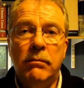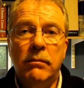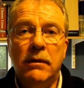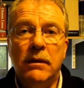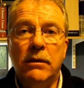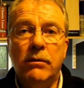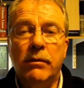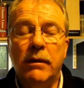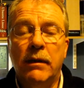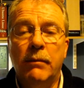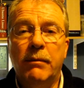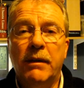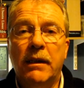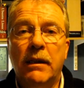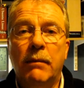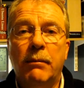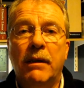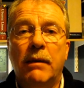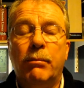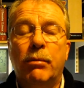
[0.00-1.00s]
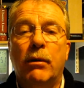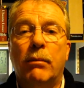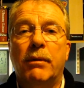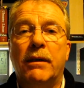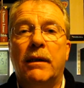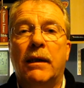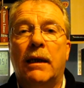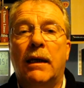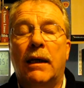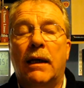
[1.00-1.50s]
That's what he'll be. He'll be a puppet.